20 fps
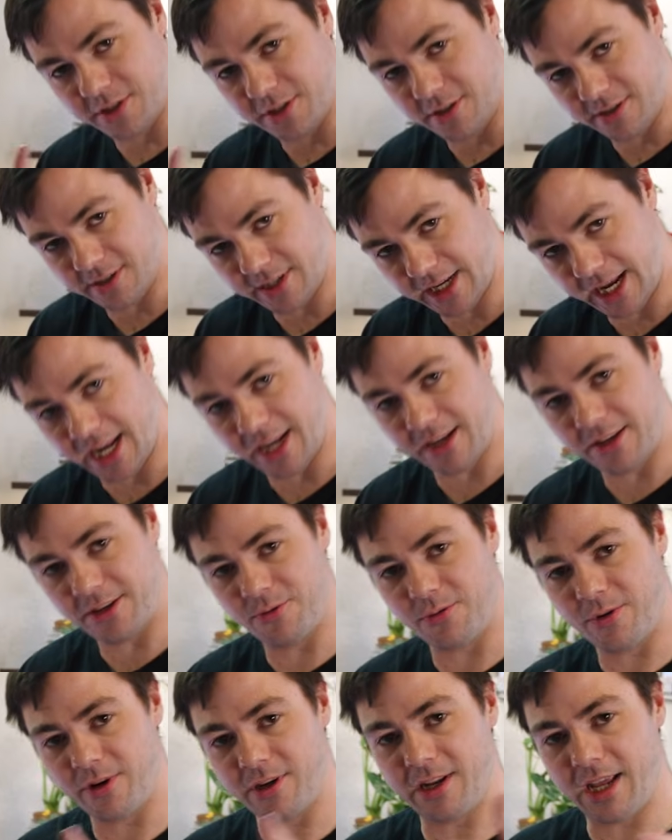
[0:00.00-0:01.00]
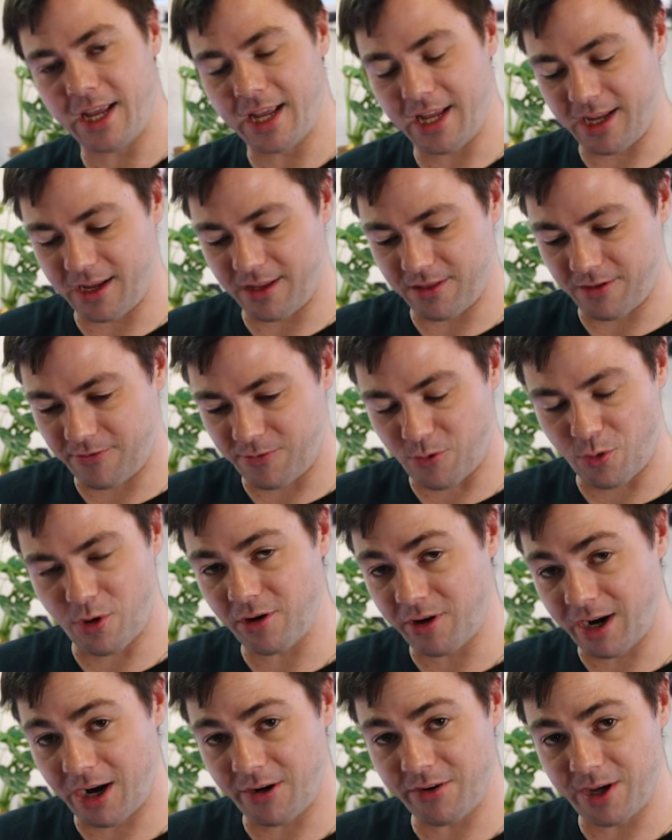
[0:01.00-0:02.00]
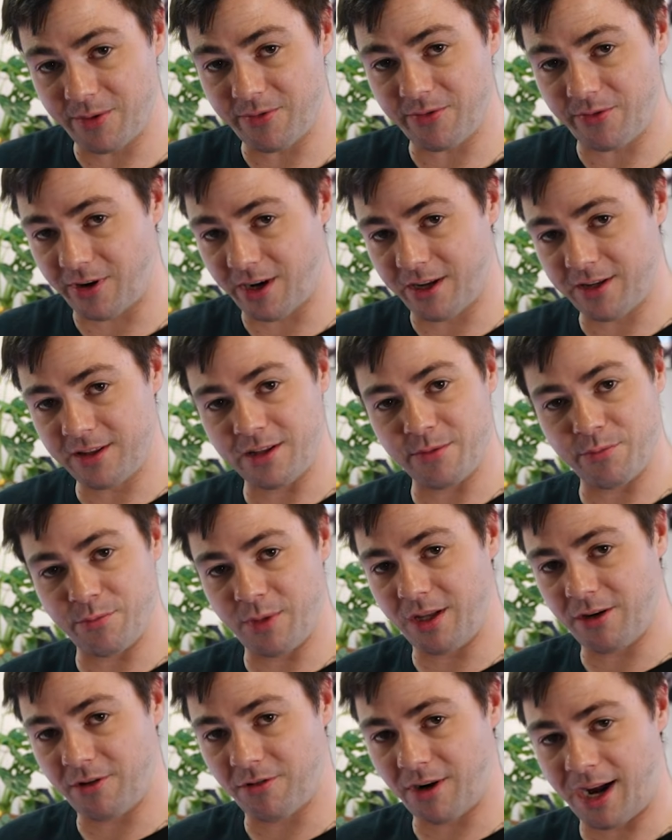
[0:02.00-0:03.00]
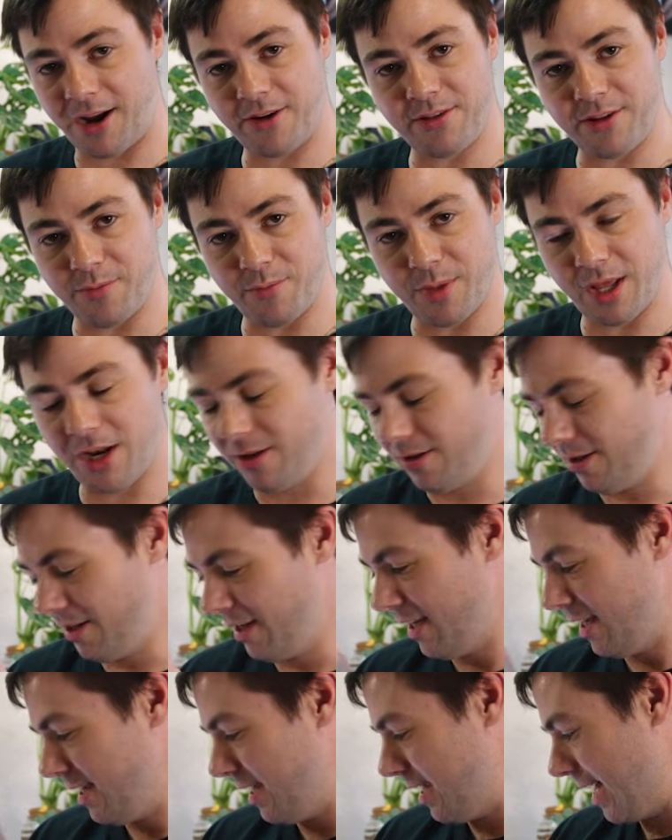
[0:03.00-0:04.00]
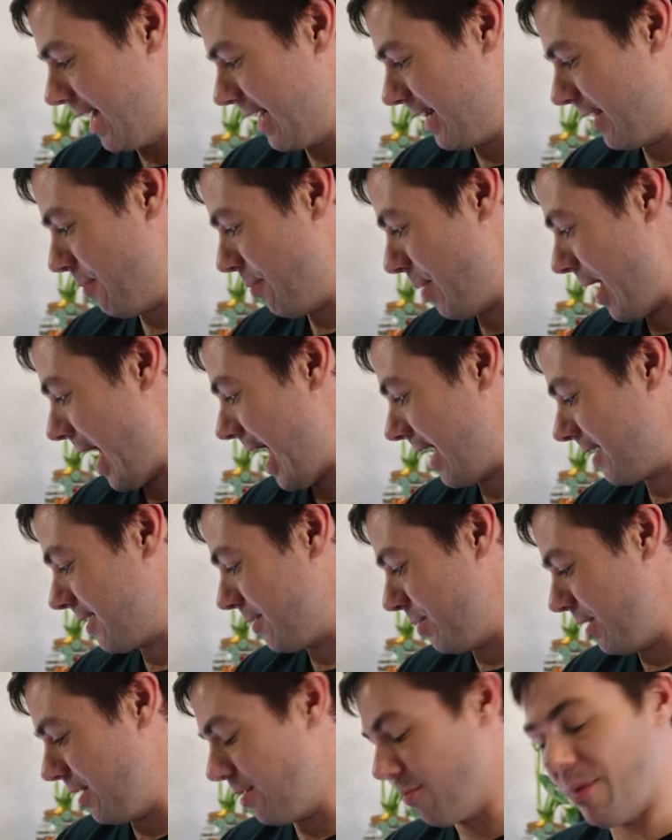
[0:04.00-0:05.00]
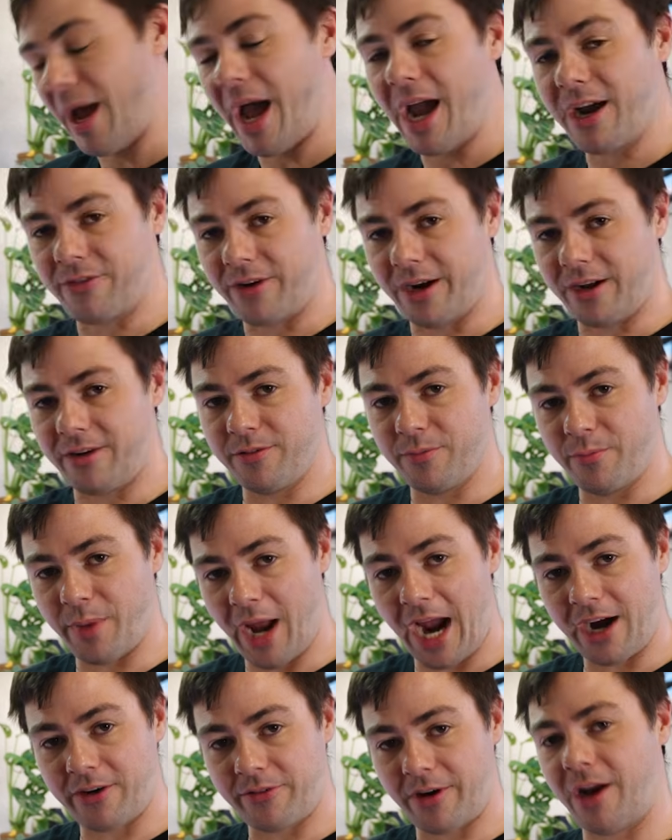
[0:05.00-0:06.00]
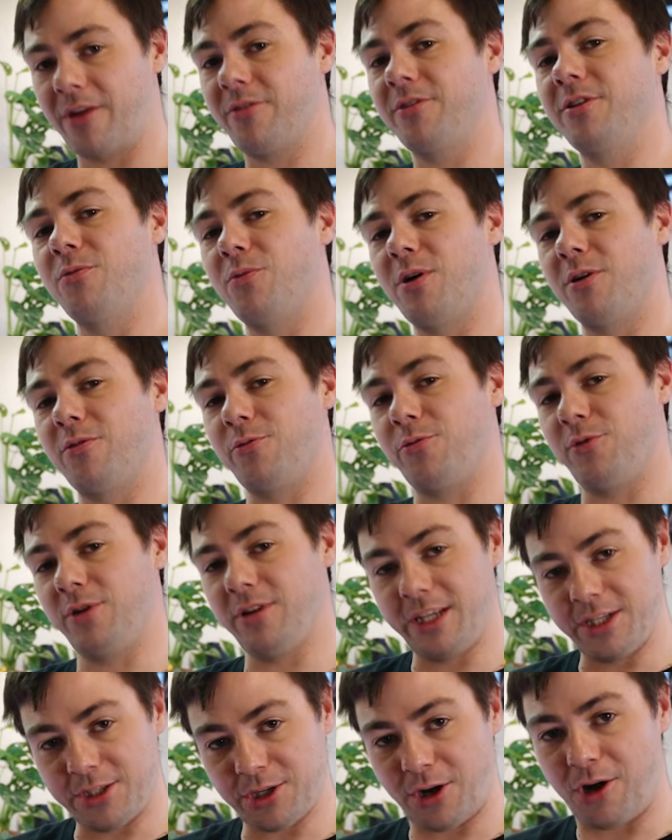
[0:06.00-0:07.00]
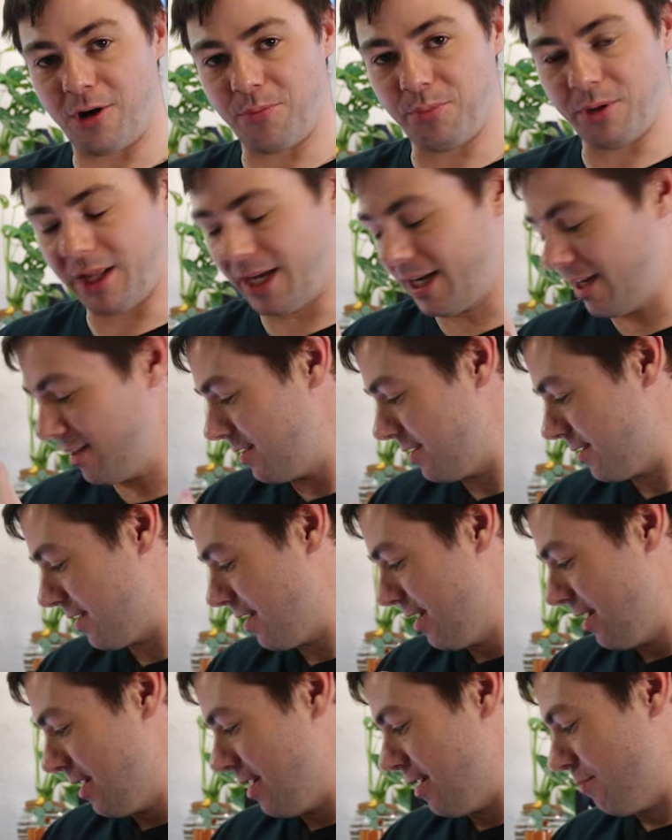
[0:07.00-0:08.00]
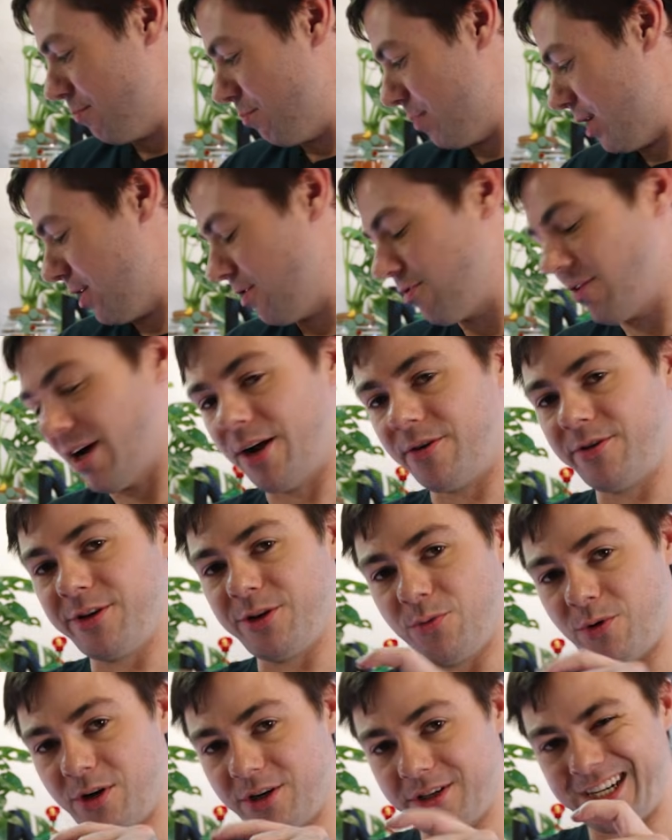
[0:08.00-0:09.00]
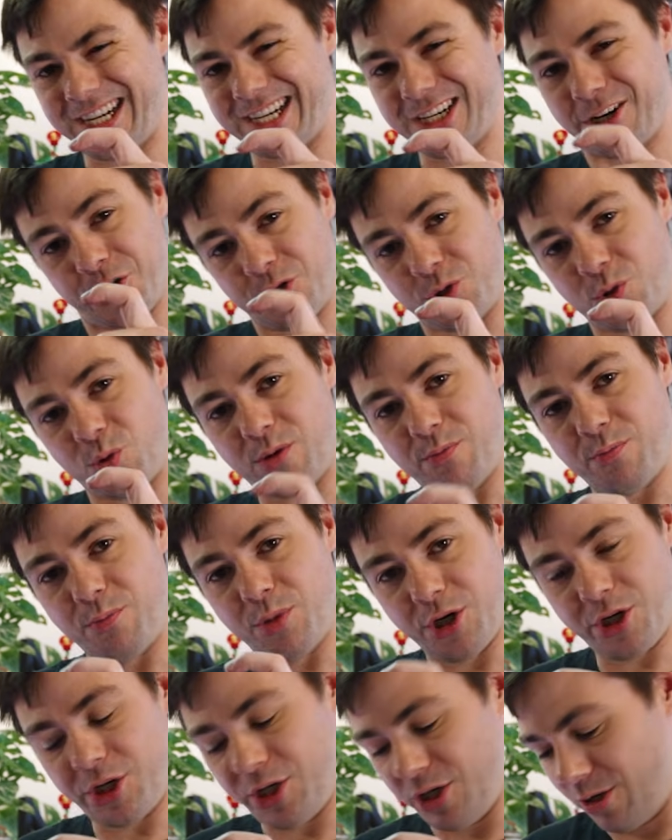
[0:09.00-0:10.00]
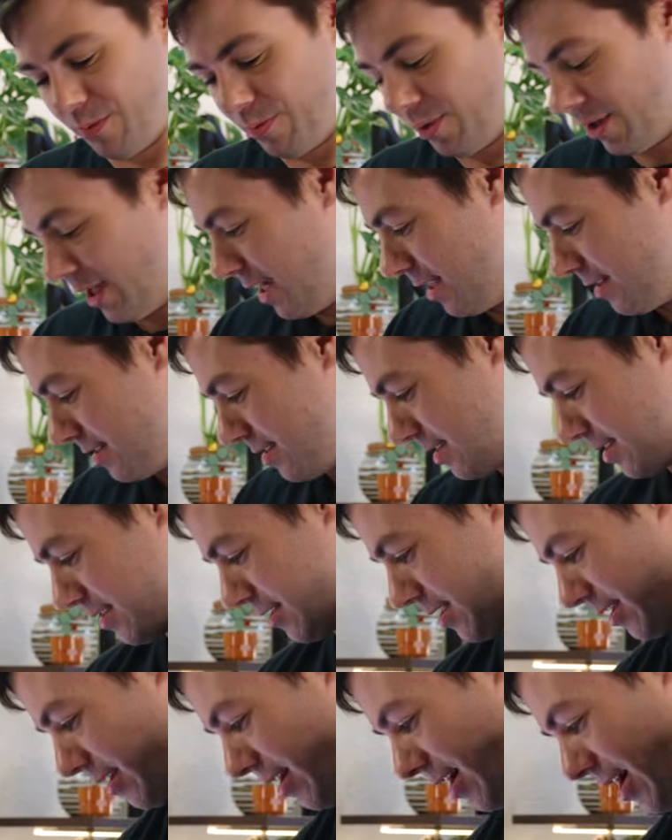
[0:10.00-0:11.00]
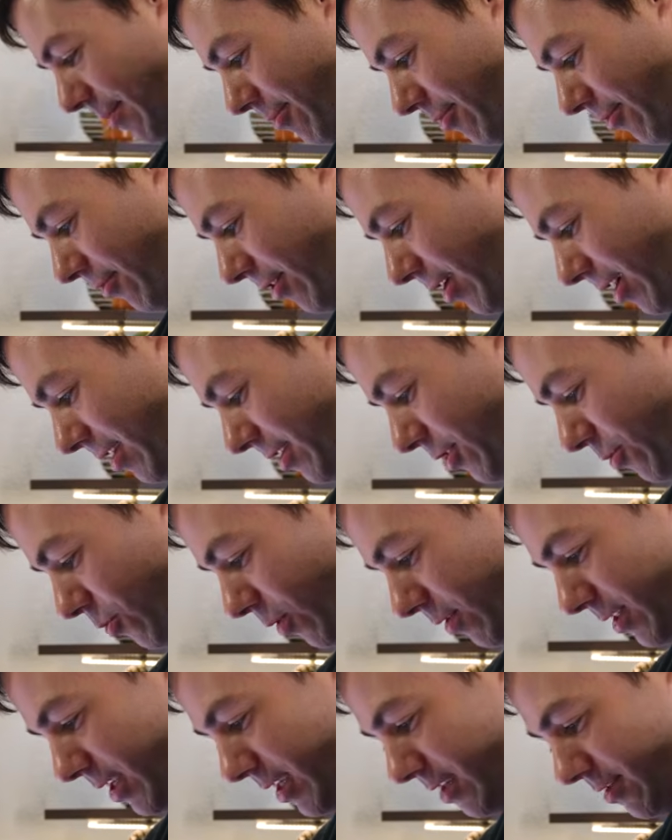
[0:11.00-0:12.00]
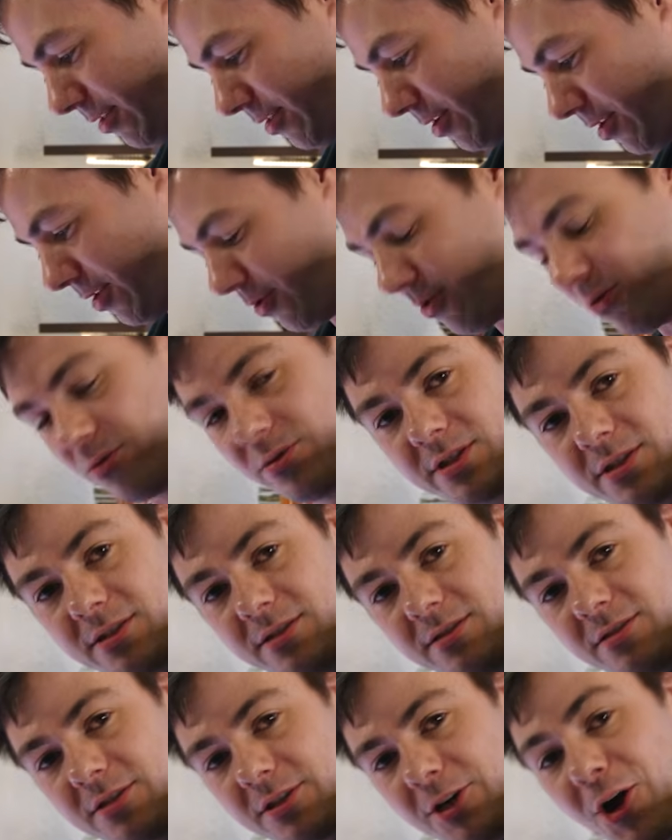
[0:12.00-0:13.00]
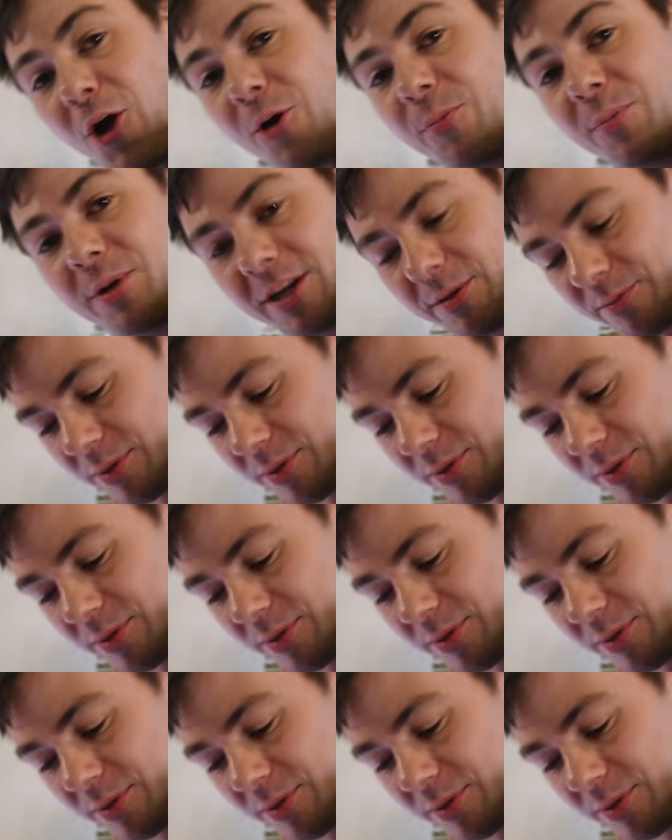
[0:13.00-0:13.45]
of your tank. You want the foreground up front, the mid-ground, the middle, and the back to be your background. Background, you want really tall plants. Mid-ground, you want kind of short, bushier plants. And then up front, you want these low carpeting